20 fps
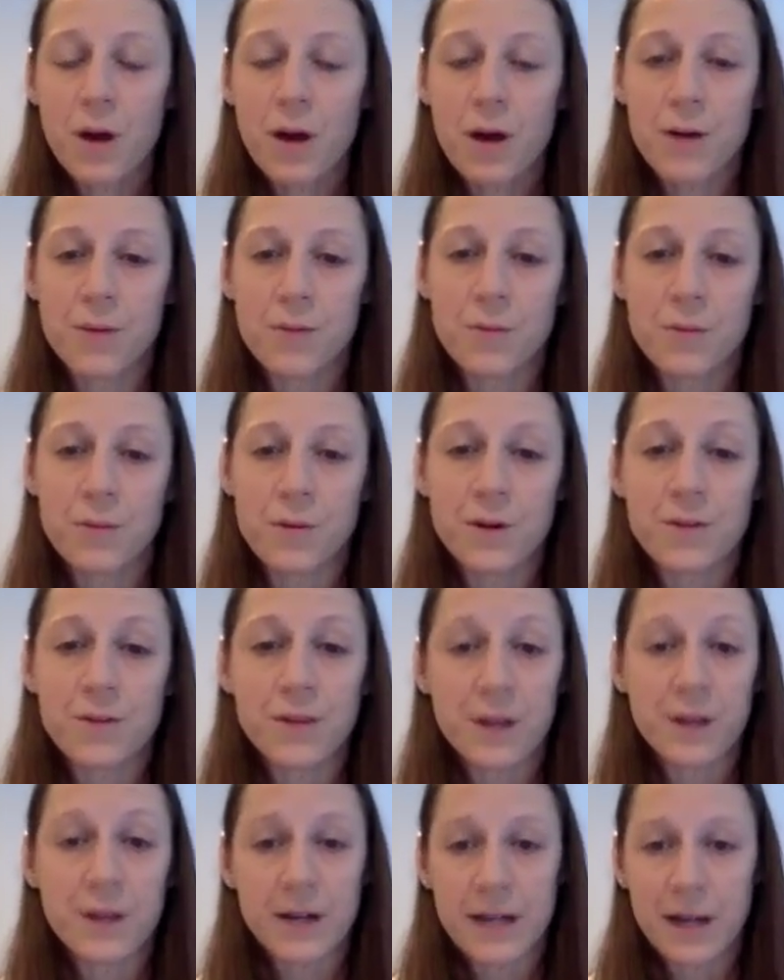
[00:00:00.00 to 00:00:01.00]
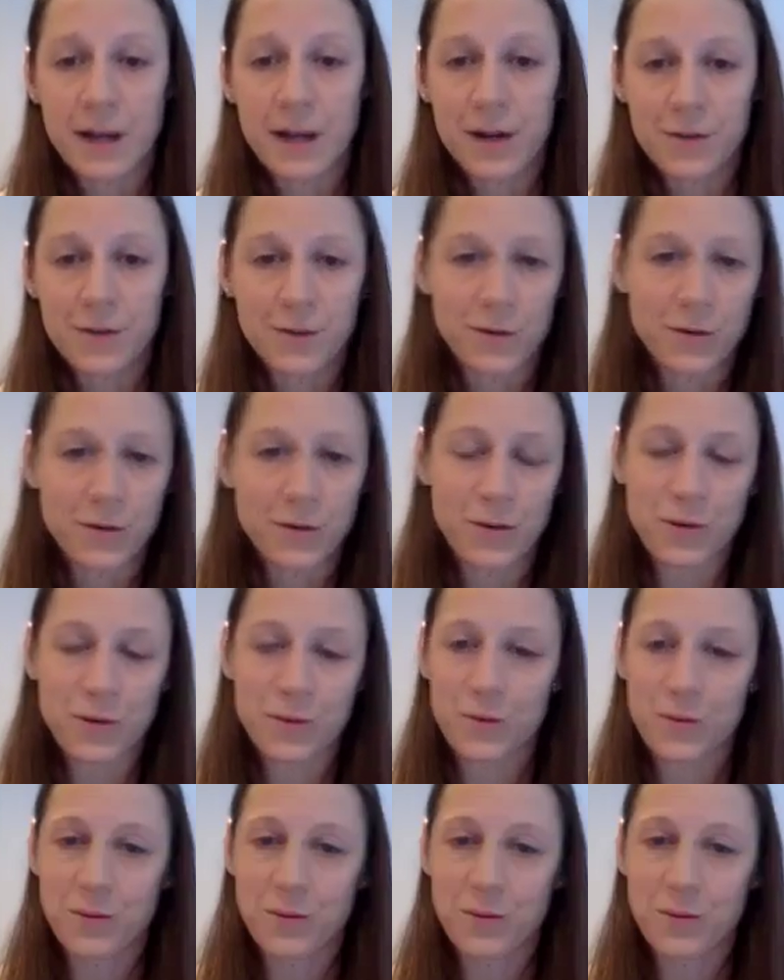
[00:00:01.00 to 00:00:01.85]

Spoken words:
we are very careful